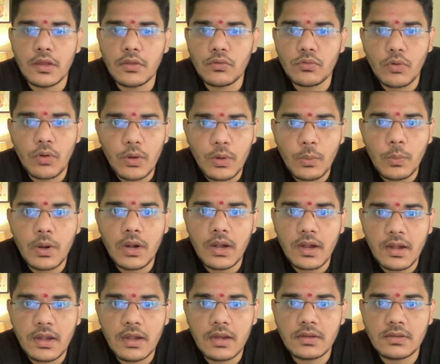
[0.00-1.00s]
soil water
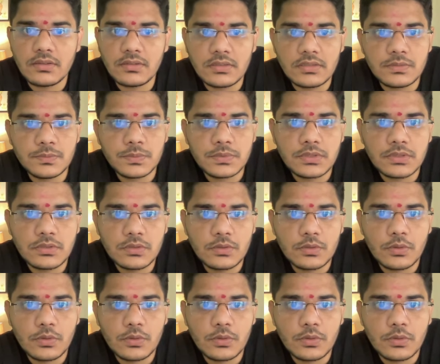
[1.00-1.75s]
relationships.